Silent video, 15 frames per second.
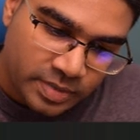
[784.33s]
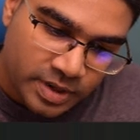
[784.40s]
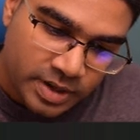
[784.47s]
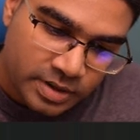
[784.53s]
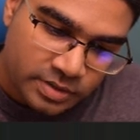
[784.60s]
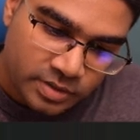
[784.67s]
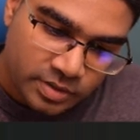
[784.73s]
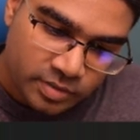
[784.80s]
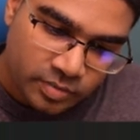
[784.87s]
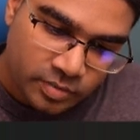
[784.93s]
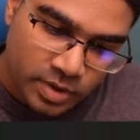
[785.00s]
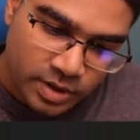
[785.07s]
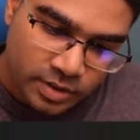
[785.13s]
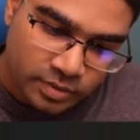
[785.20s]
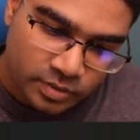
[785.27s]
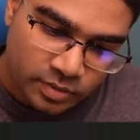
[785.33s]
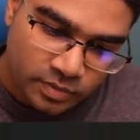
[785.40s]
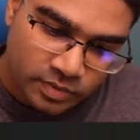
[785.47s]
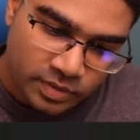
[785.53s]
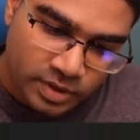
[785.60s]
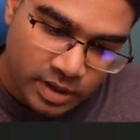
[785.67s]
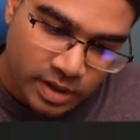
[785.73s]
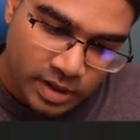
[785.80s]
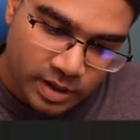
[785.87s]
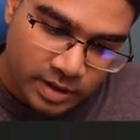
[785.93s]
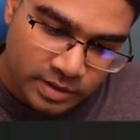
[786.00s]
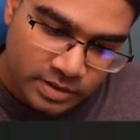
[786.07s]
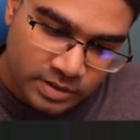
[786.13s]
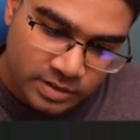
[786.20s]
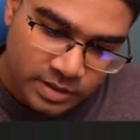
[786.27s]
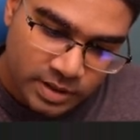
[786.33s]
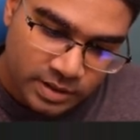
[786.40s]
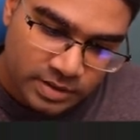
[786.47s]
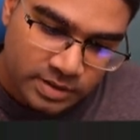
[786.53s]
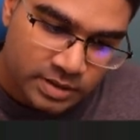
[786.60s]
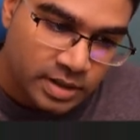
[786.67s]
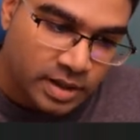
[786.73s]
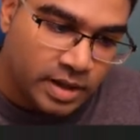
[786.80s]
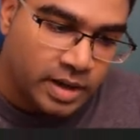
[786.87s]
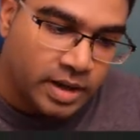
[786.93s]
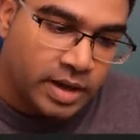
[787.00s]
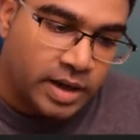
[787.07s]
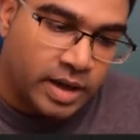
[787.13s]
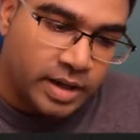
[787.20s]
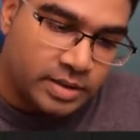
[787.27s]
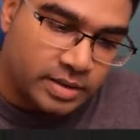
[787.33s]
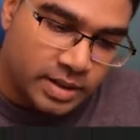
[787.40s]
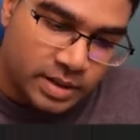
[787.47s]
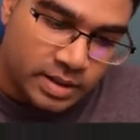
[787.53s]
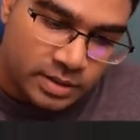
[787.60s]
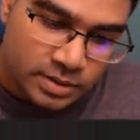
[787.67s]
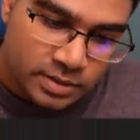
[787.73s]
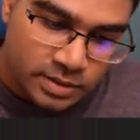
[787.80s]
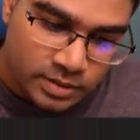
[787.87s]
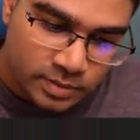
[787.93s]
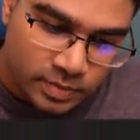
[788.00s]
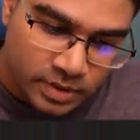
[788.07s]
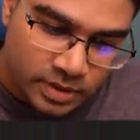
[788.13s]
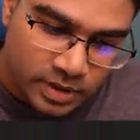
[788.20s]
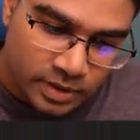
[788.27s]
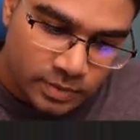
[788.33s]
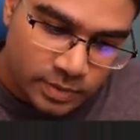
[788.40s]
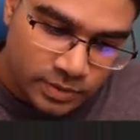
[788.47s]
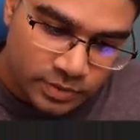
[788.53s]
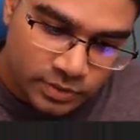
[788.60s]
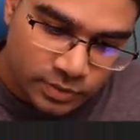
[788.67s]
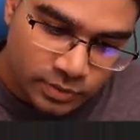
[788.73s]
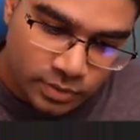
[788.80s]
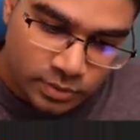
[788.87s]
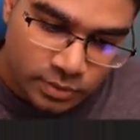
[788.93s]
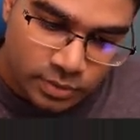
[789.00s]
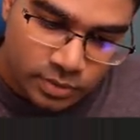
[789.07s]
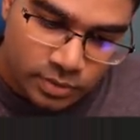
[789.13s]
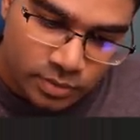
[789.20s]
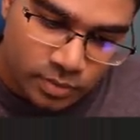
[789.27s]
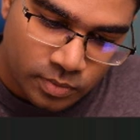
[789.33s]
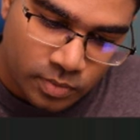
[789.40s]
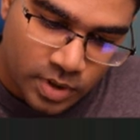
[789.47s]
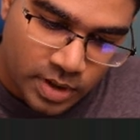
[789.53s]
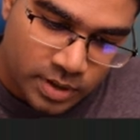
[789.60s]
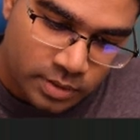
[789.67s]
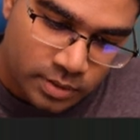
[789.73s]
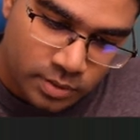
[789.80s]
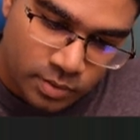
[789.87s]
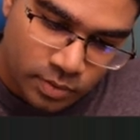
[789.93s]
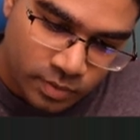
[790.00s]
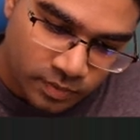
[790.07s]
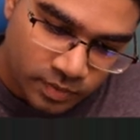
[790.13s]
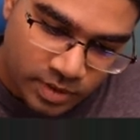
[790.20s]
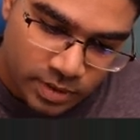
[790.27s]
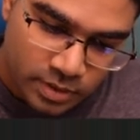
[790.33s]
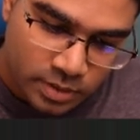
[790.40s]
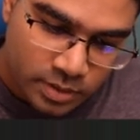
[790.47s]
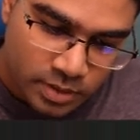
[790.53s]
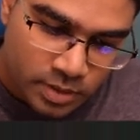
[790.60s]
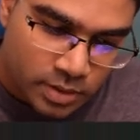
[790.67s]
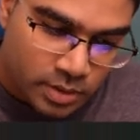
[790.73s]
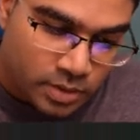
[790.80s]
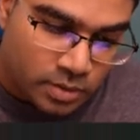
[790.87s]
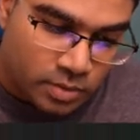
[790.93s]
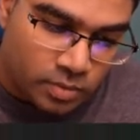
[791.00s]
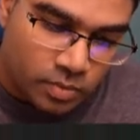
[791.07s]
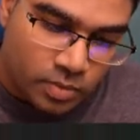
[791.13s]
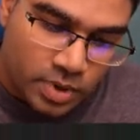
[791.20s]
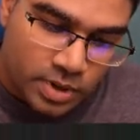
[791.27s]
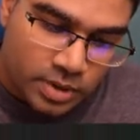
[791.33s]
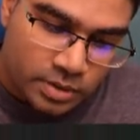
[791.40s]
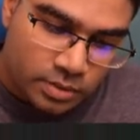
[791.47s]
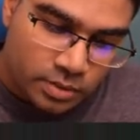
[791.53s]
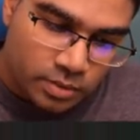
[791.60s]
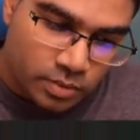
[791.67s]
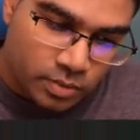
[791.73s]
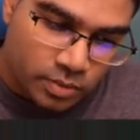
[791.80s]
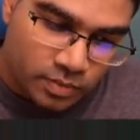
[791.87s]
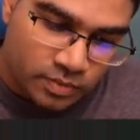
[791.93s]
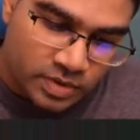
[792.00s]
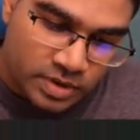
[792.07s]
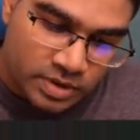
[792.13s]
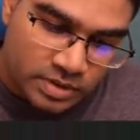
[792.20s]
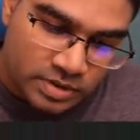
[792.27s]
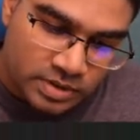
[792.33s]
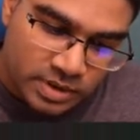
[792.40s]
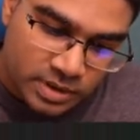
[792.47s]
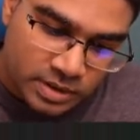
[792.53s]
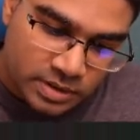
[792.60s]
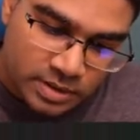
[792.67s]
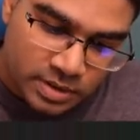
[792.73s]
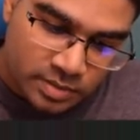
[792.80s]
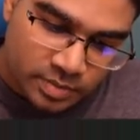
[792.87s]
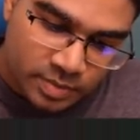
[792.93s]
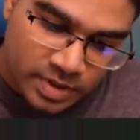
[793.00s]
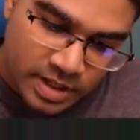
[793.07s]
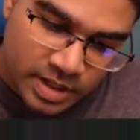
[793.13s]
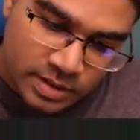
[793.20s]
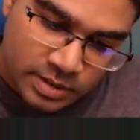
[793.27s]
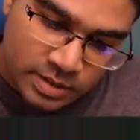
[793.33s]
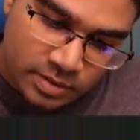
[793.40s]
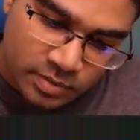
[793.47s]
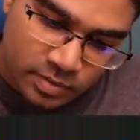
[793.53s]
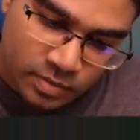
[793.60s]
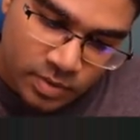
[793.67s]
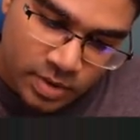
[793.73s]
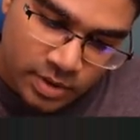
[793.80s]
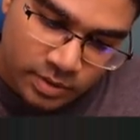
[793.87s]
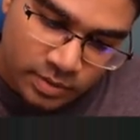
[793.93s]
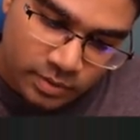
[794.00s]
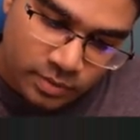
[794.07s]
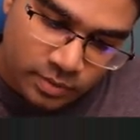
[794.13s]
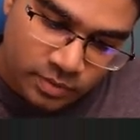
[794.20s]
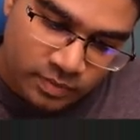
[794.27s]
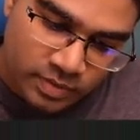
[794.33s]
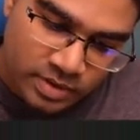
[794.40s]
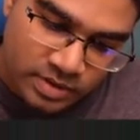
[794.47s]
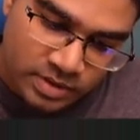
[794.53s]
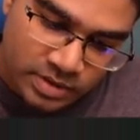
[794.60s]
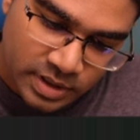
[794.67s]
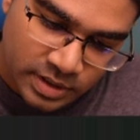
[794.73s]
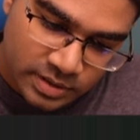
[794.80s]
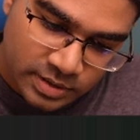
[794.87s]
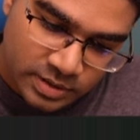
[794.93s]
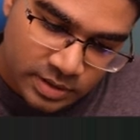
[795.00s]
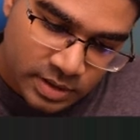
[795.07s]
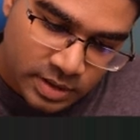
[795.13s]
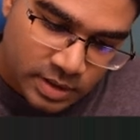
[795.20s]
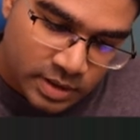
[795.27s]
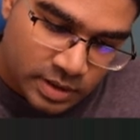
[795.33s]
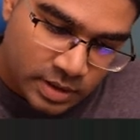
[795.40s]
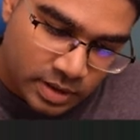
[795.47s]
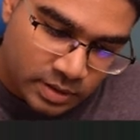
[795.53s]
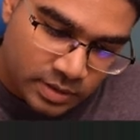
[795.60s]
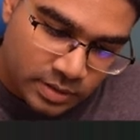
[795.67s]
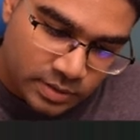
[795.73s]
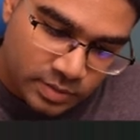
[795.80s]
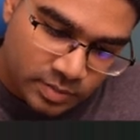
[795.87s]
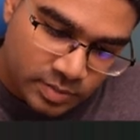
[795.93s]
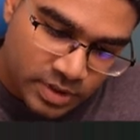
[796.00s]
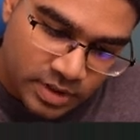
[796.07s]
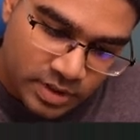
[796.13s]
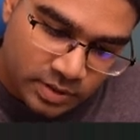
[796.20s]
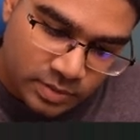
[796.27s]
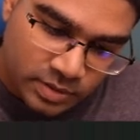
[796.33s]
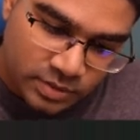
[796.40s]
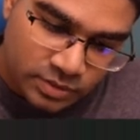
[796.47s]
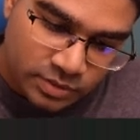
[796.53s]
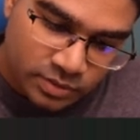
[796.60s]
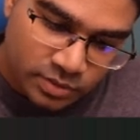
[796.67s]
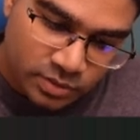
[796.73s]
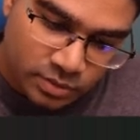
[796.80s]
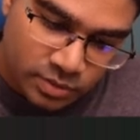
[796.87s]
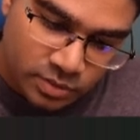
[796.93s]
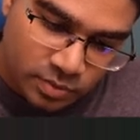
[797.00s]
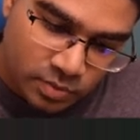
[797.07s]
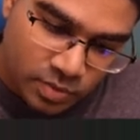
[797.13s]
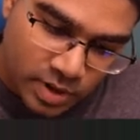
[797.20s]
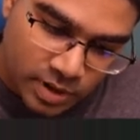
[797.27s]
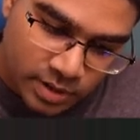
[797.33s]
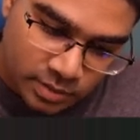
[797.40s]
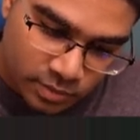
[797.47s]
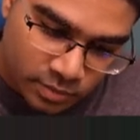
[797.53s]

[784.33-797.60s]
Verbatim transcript: plus 1 over R6. And this will equals to 1 over 1 over 6 plus 1 over 6. Now this will be equals to 1